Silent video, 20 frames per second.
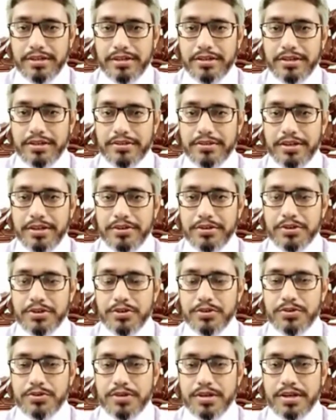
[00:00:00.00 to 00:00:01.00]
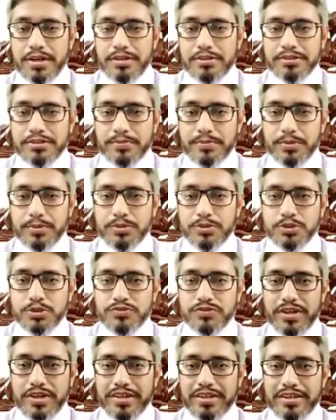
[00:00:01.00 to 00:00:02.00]
That you are
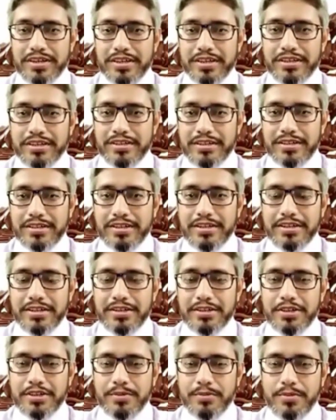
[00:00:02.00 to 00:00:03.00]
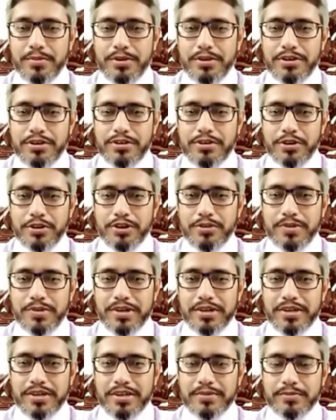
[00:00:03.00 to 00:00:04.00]
supposed to find in the model
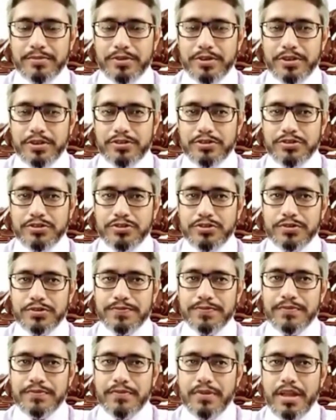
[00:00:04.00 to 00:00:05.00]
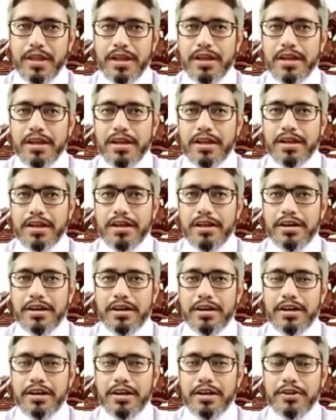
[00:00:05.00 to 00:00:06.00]
document I am going to show.
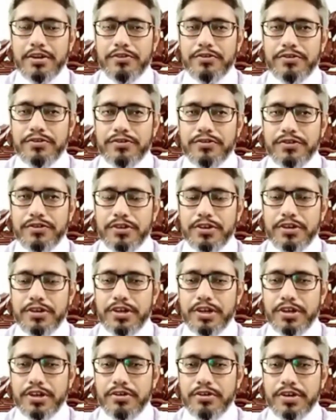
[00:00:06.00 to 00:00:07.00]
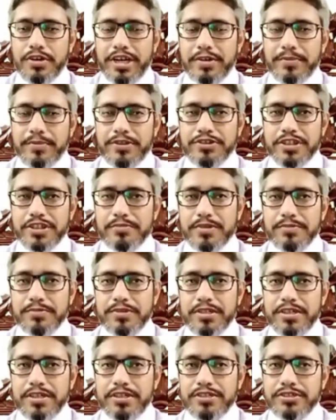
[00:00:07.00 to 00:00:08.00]
For now, let me sum
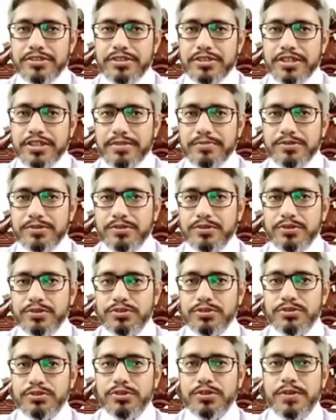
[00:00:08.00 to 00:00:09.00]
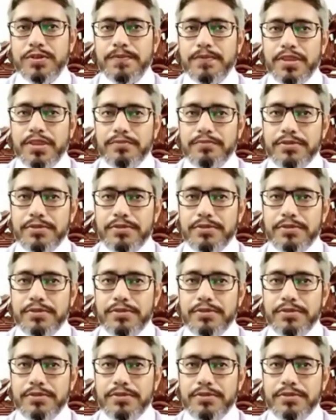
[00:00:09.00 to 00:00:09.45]
up the additional tips also.